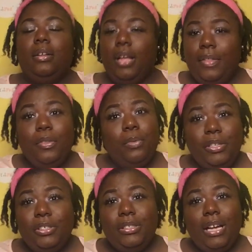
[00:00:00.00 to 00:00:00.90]
in the
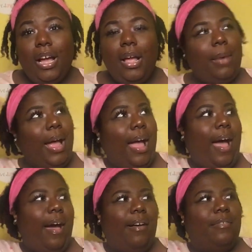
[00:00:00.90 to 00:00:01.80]
winter time, I
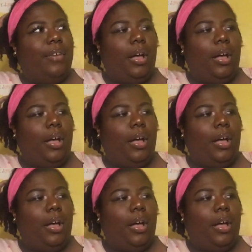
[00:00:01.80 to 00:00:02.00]
have